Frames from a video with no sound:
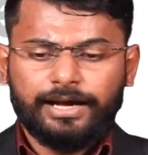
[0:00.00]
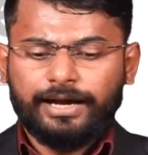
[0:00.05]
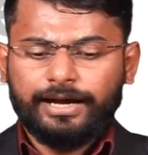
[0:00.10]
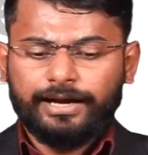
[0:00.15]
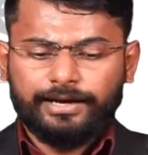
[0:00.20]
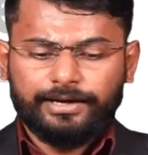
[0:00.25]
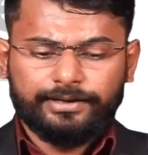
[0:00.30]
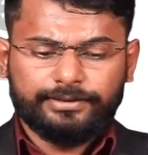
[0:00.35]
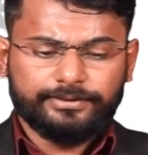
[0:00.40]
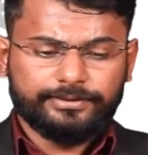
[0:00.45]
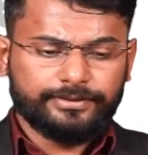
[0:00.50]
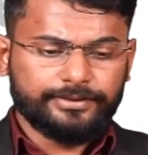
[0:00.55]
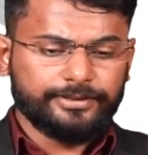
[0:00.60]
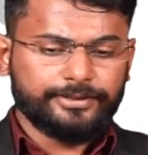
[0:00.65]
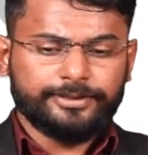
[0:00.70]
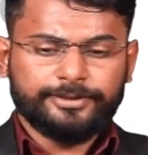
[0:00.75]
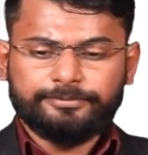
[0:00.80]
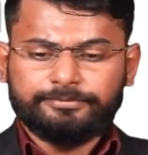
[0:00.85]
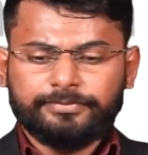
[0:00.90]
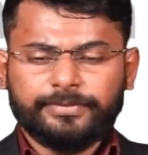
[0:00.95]
And
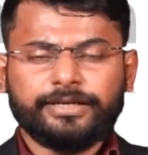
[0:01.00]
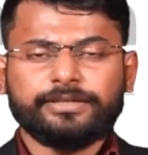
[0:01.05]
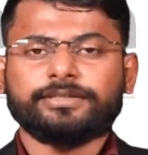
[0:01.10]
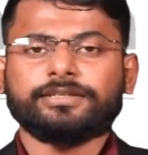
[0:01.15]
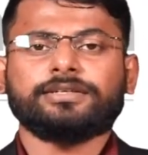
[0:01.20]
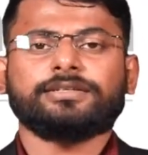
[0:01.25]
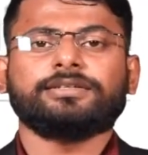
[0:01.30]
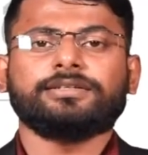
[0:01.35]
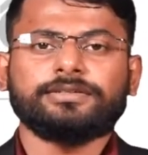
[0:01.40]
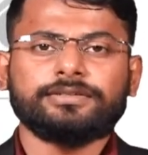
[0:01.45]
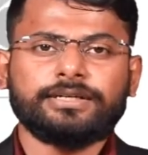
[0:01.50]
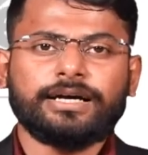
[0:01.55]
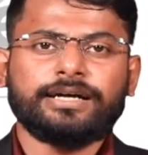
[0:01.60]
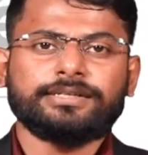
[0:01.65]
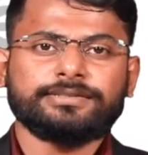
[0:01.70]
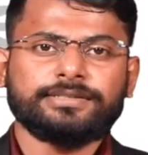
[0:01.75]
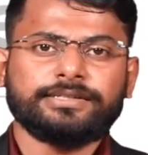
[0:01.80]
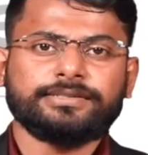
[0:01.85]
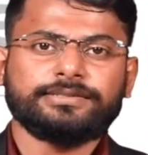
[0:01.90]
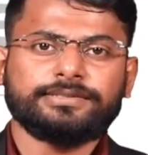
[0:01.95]

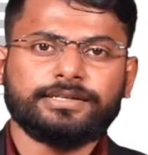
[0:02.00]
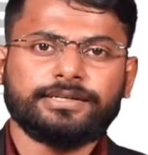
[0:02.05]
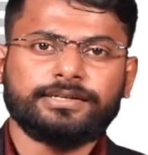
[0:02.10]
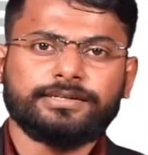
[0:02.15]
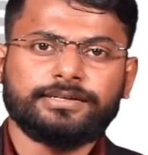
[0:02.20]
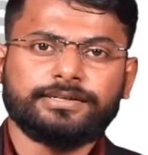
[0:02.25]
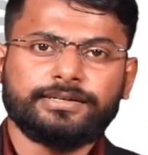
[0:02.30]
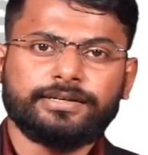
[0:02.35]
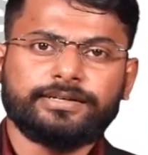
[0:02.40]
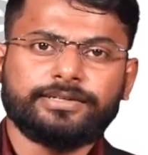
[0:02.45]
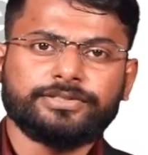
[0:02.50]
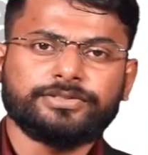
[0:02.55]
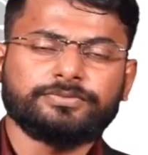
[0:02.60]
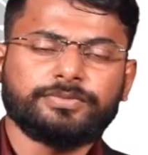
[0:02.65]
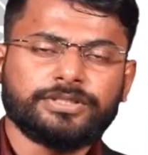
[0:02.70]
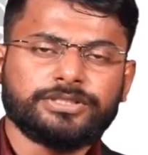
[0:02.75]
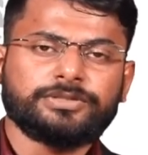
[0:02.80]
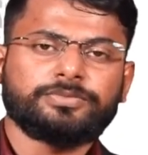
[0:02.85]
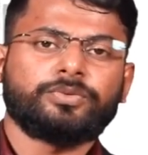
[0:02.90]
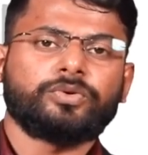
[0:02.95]
as I stated, it is
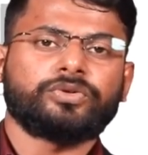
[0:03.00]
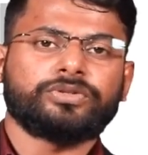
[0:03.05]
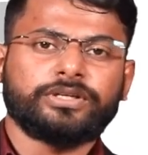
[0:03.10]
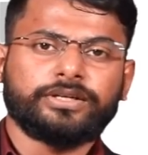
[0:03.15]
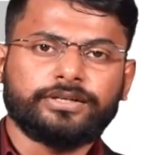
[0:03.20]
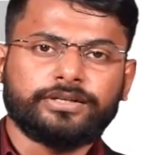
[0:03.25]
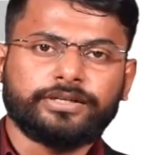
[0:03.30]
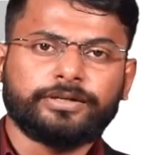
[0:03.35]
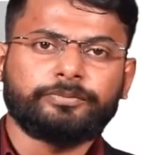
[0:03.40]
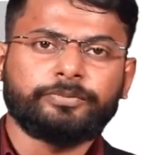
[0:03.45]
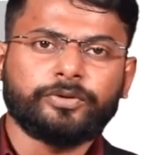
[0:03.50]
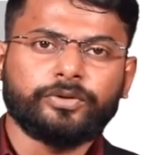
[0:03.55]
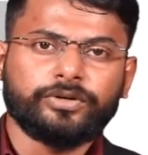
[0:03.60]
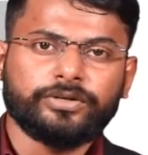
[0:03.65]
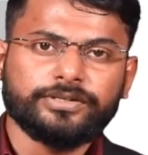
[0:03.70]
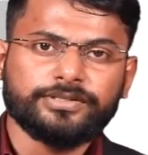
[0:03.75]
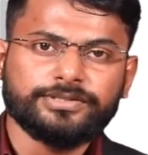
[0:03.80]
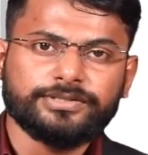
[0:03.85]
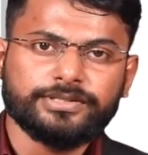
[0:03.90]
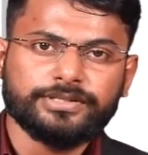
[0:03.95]
much more than
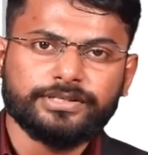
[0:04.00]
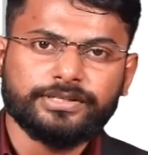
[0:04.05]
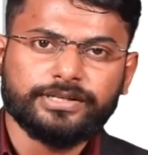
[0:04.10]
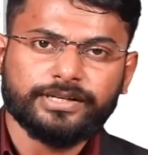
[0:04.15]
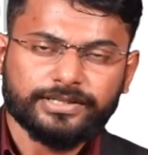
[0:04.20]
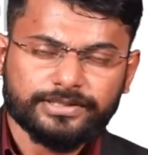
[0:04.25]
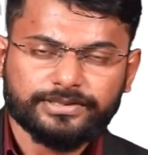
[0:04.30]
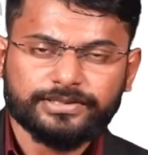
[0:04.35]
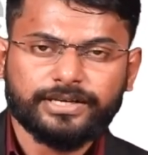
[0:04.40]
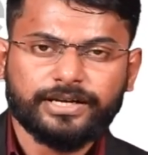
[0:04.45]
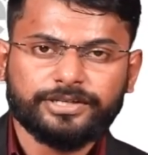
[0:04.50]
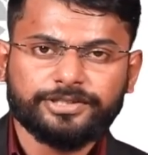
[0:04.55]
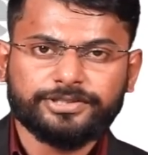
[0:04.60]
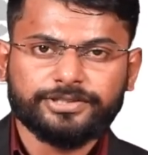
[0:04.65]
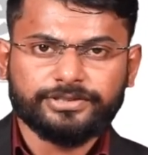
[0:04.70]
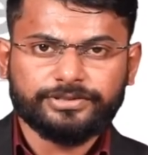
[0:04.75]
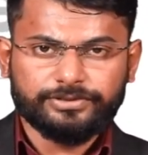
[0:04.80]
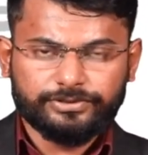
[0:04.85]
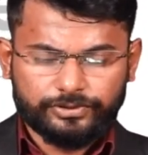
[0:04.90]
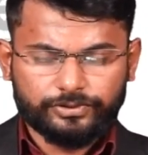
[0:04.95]
cryptocurrency
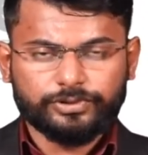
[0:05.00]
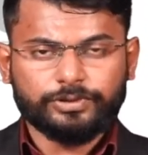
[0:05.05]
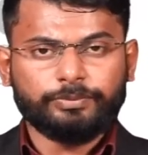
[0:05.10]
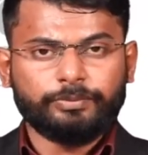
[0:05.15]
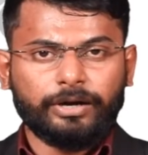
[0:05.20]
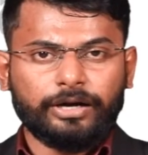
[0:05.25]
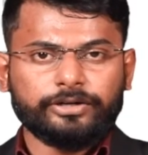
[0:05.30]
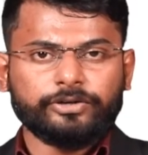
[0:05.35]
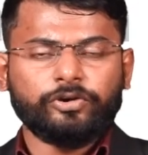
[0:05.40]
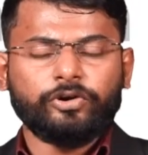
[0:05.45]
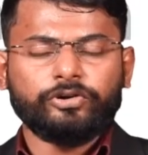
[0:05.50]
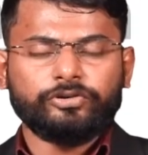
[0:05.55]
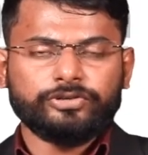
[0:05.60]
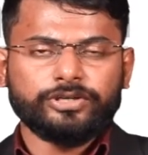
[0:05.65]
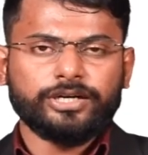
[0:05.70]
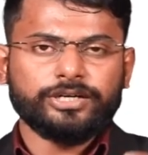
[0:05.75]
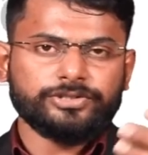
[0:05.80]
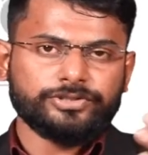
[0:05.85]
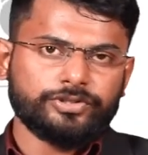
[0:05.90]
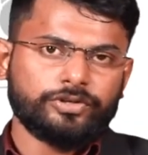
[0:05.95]
transactions. So smart
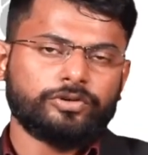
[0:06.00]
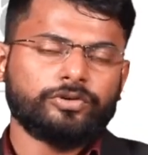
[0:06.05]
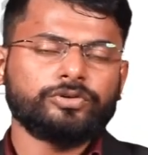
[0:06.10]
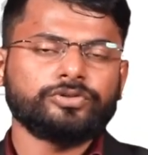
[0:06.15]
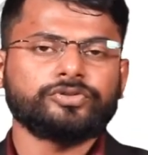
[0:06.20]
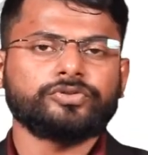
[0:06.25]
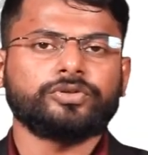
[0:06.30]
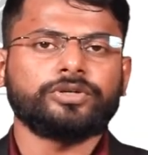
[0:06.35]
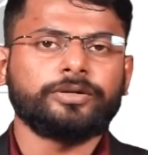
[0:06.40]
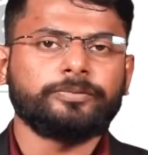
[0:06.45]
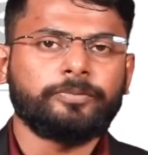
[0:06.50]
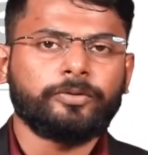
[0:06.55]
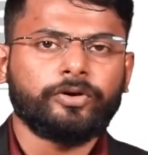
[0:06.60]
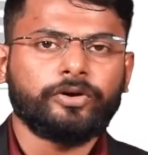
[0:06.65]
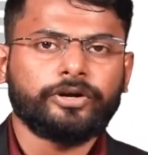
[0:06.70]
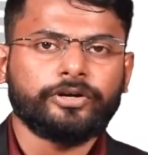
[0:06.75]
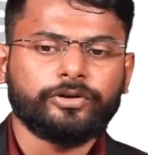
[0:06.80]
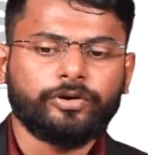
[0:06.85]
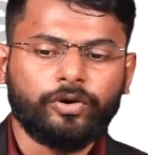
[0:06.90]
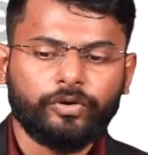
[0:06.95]
contracts are also
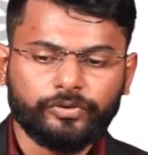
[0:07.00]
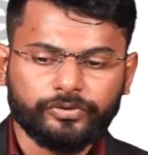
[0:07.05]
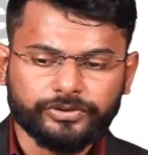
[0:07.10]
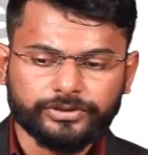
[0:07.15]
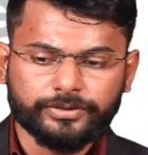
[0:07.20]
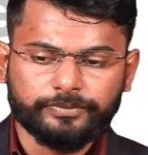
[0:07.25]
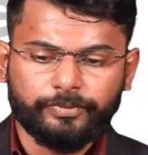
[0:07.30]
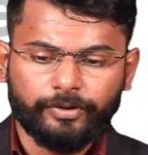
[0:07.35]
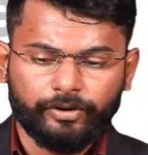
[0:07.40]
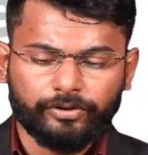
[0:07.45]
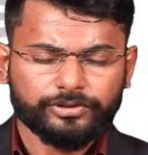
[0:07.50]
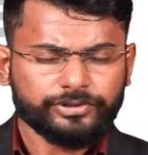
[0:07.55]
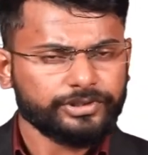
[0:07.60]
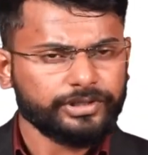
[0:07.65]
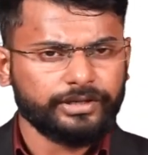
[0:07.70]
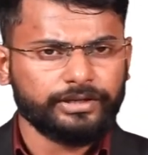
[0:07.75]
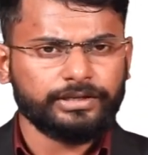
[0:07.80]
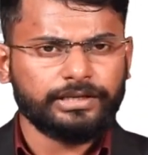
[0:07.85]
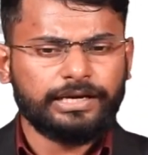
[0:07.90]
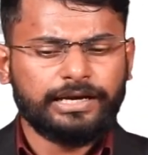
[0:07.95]
deployed onto the
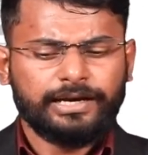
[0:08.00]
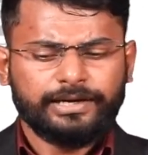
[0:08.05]
blockchain.